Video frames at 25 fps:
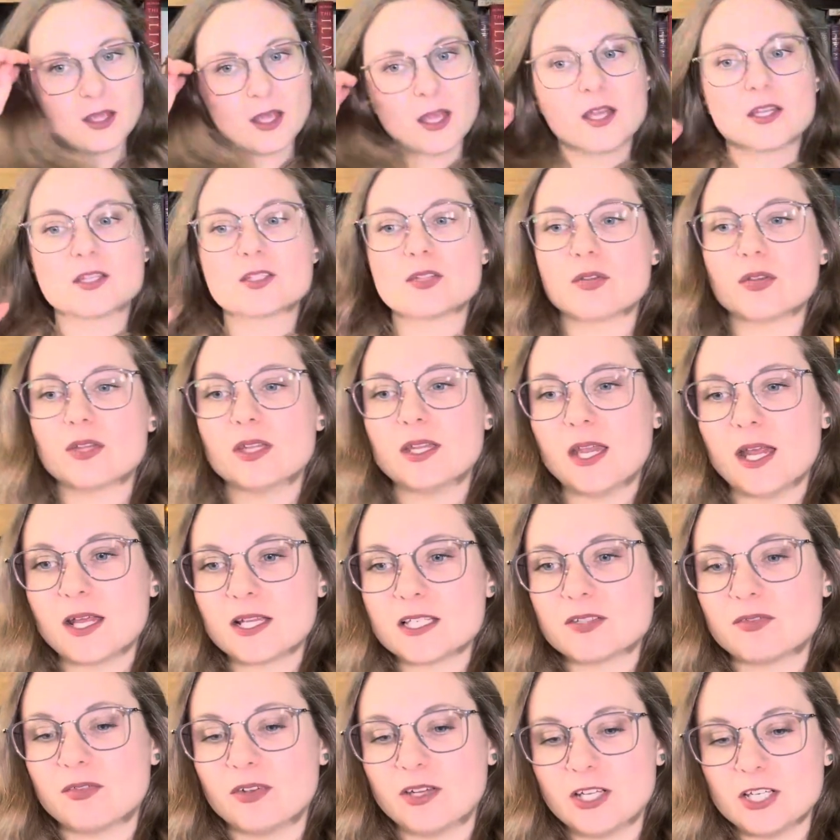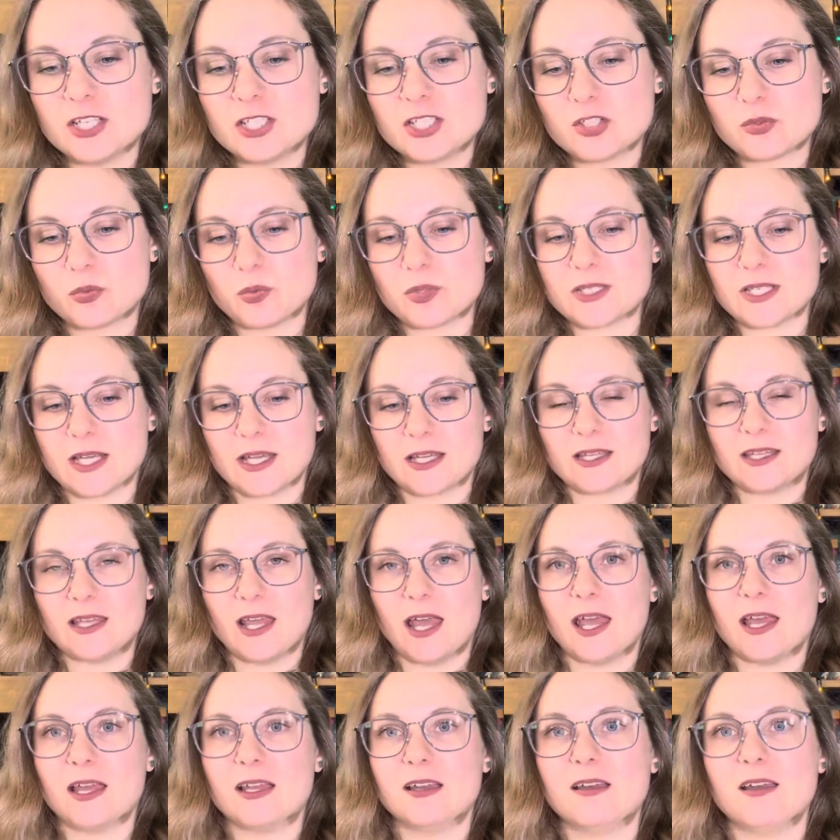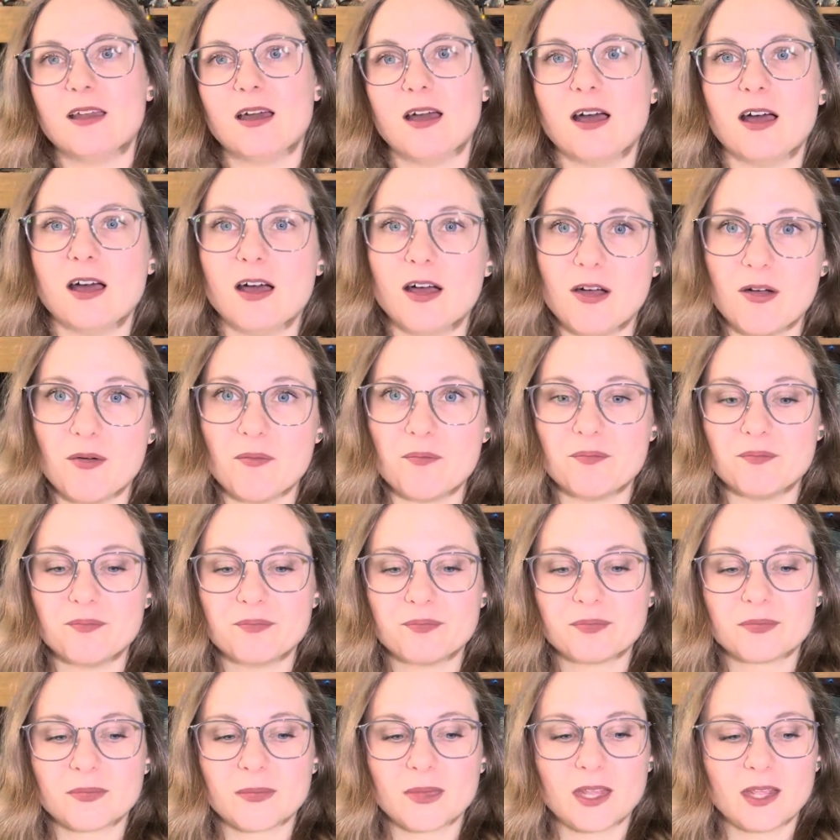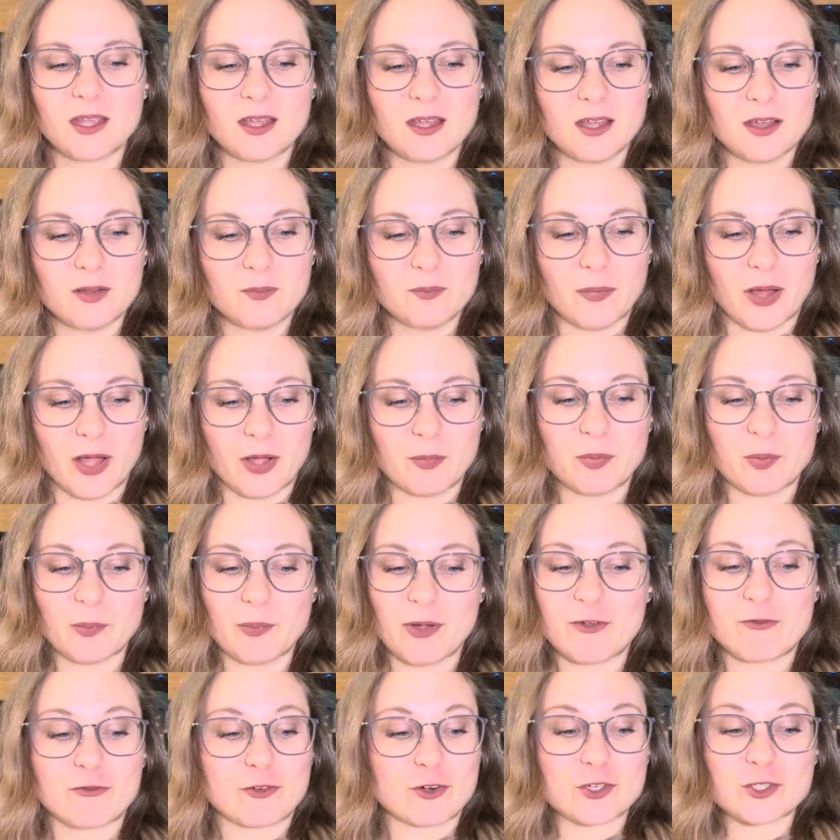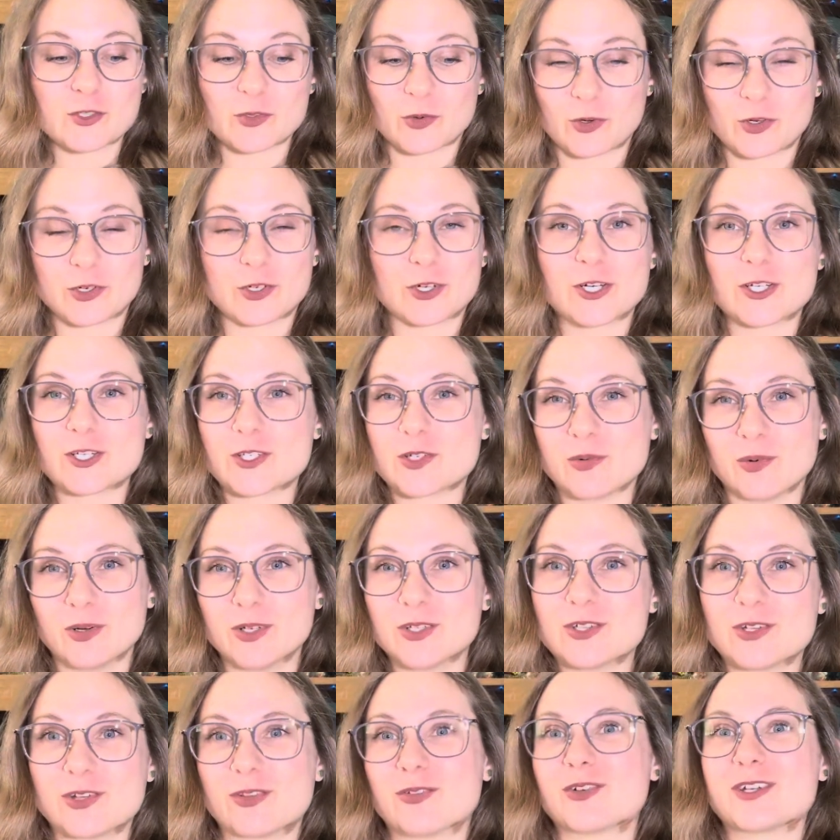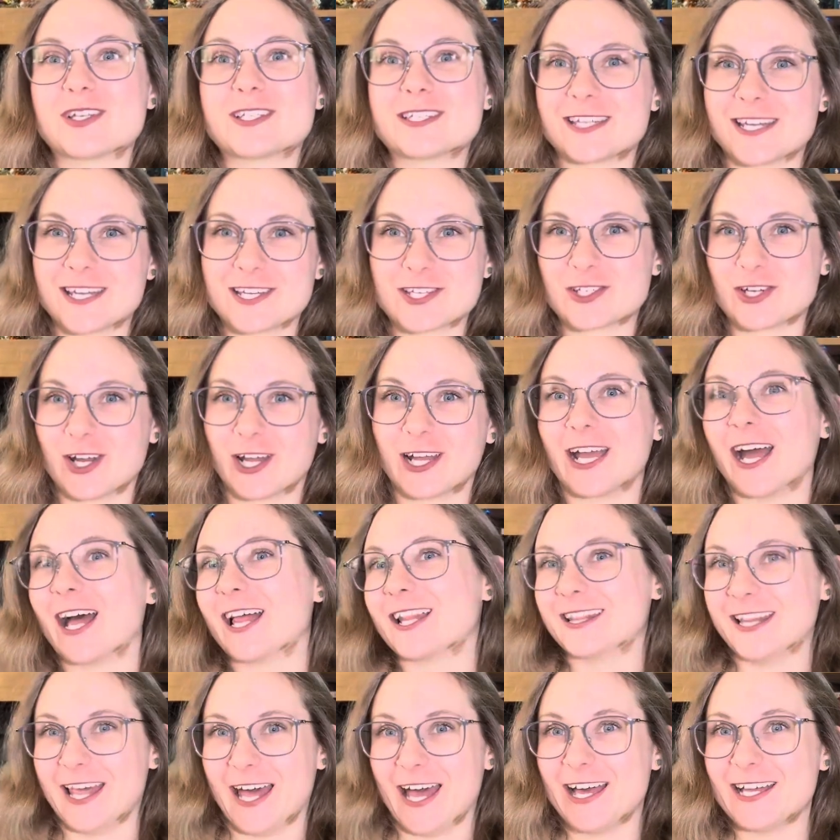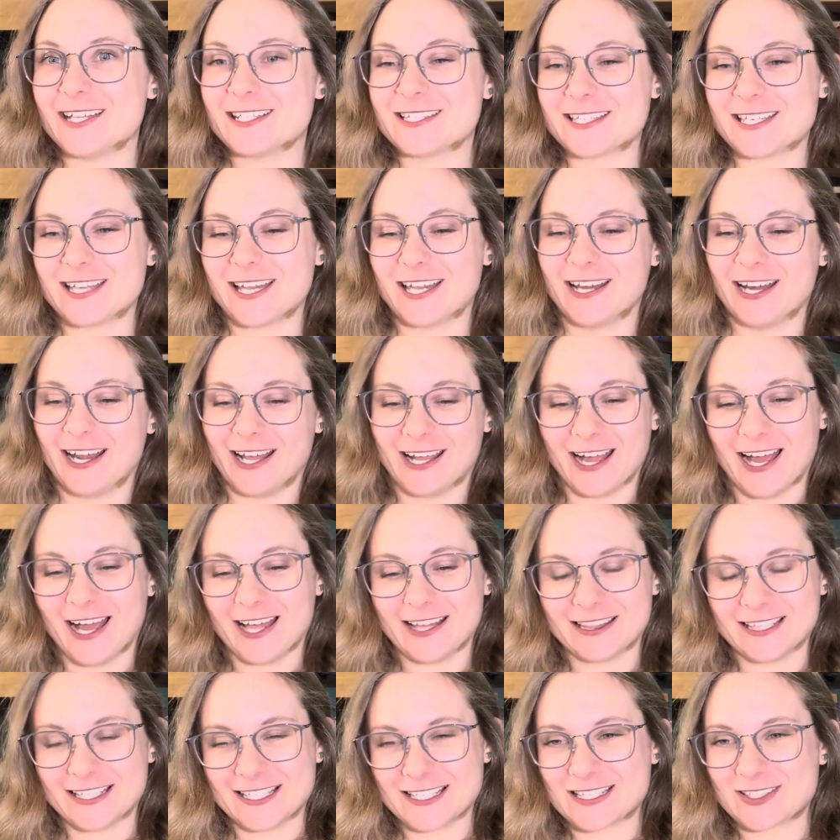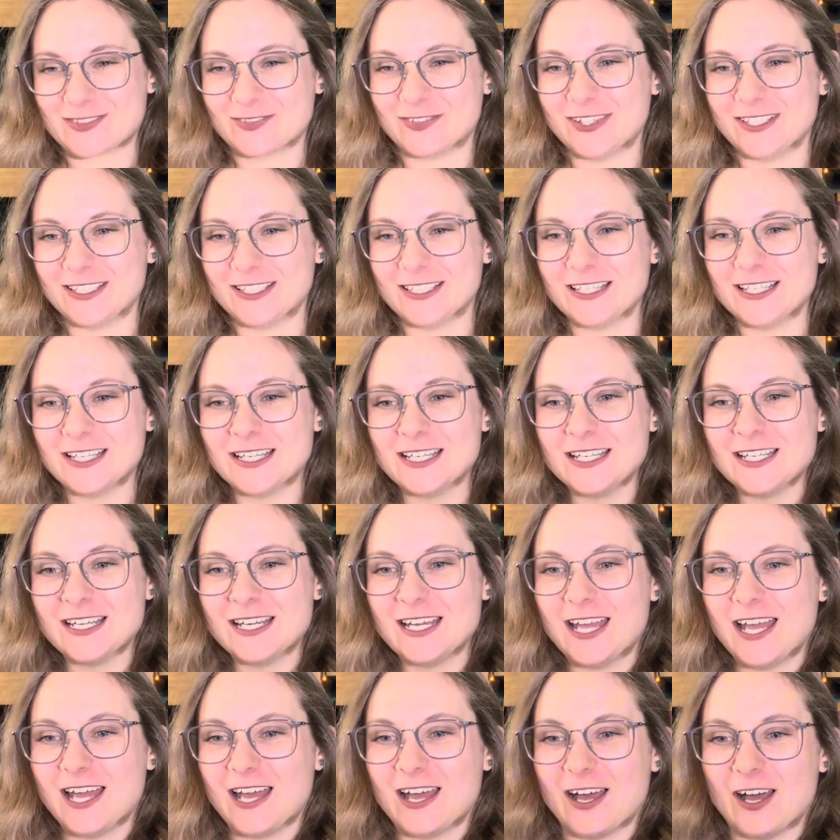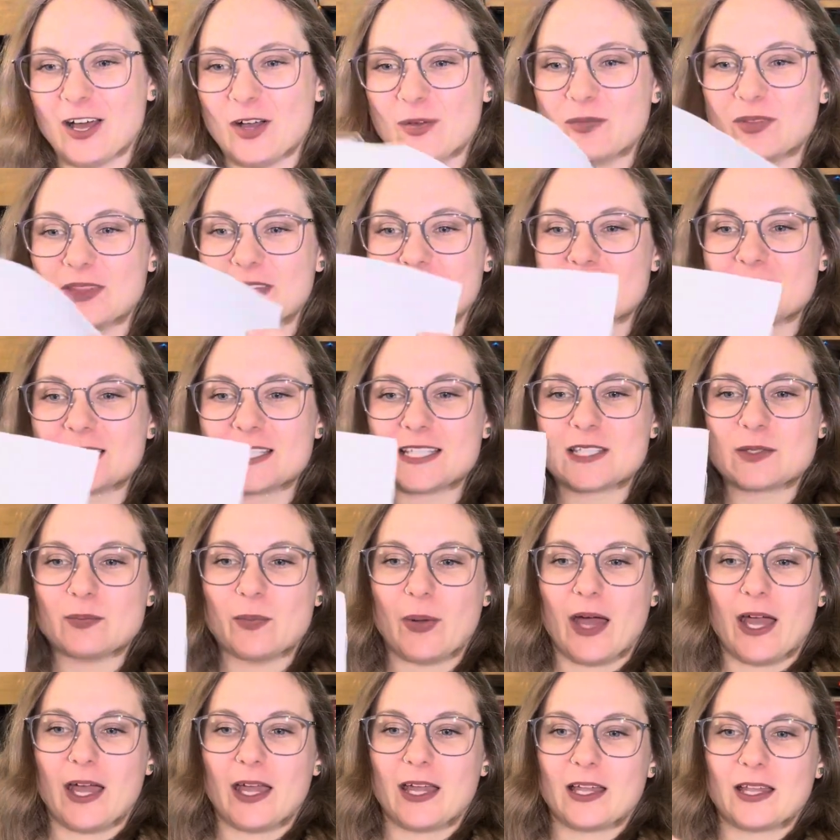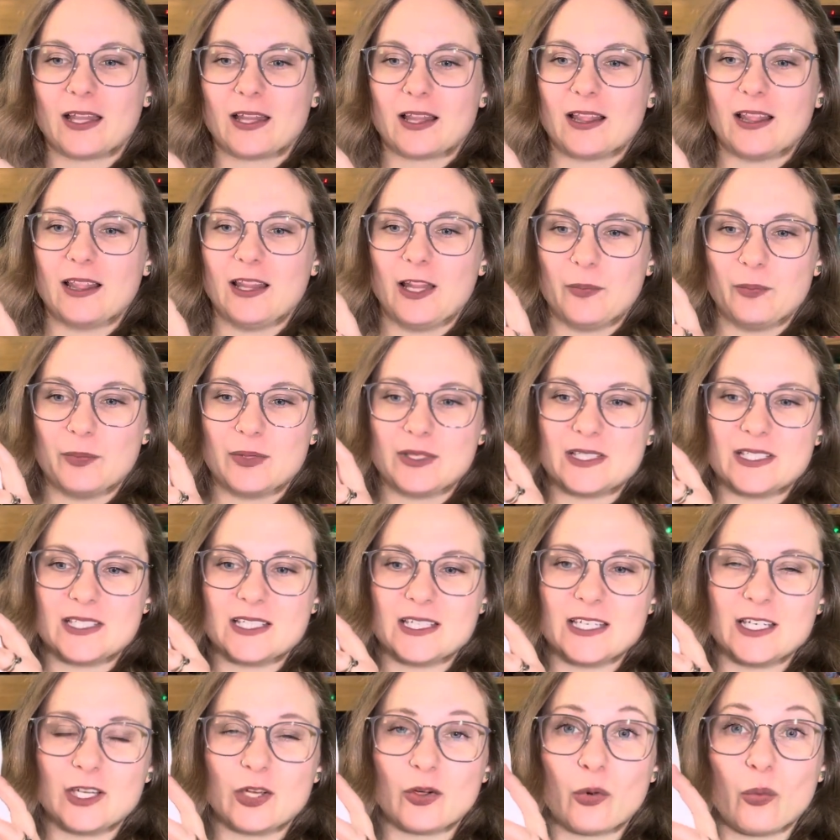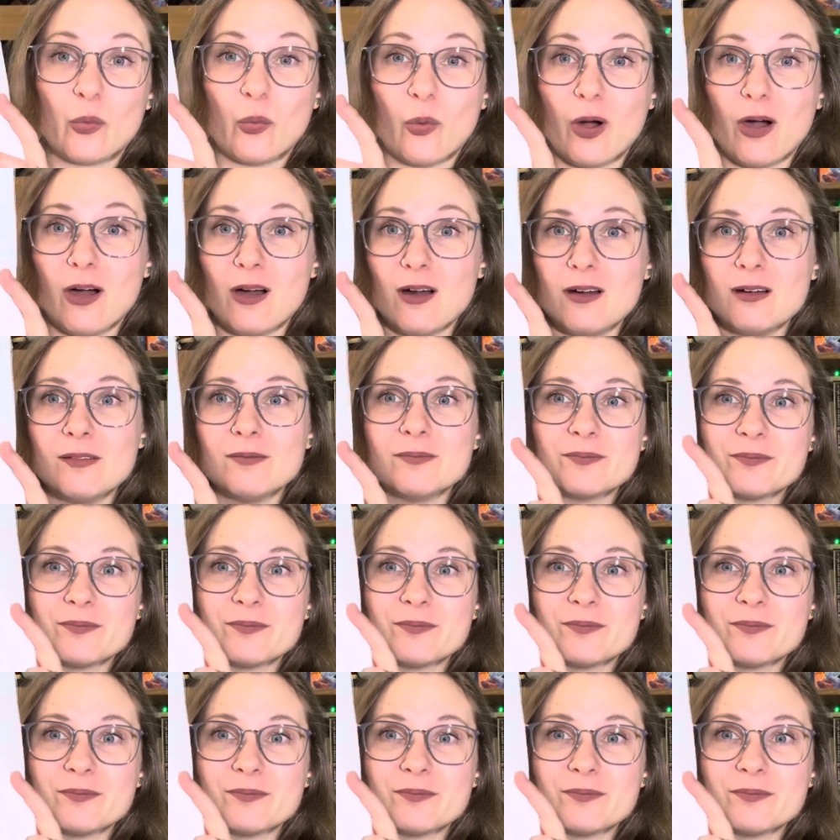So the next finish was again, I put my first order into 123 Stitch and I got that, and I got this one. This is by Le Petit Croix.